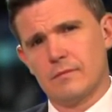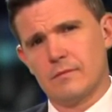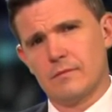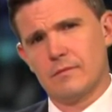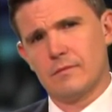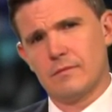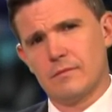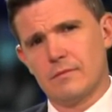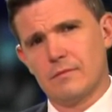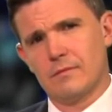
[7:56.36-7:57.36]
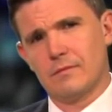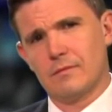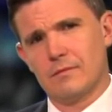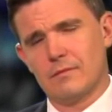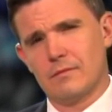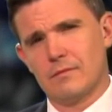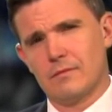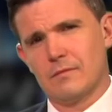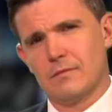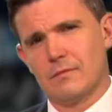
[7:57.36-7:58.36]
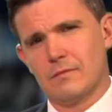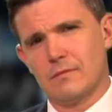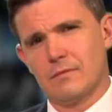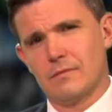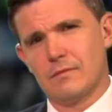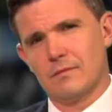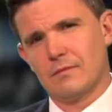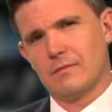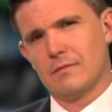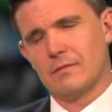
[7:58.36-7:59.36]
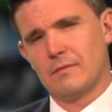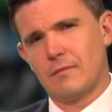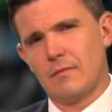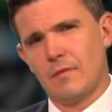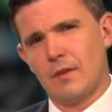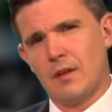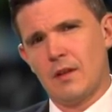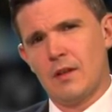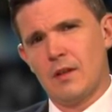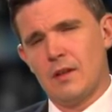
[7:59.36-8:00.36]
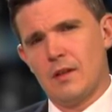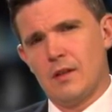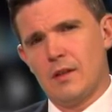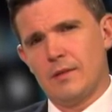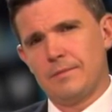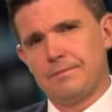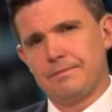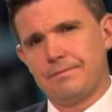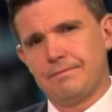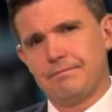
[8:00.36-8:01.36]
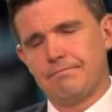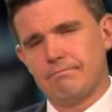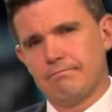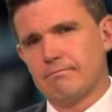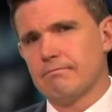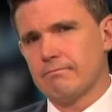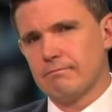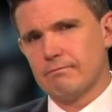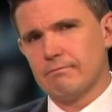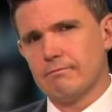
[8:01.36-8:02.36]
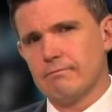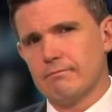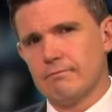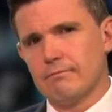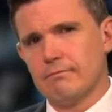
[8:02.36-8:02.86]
No words are spoken by the person on screen.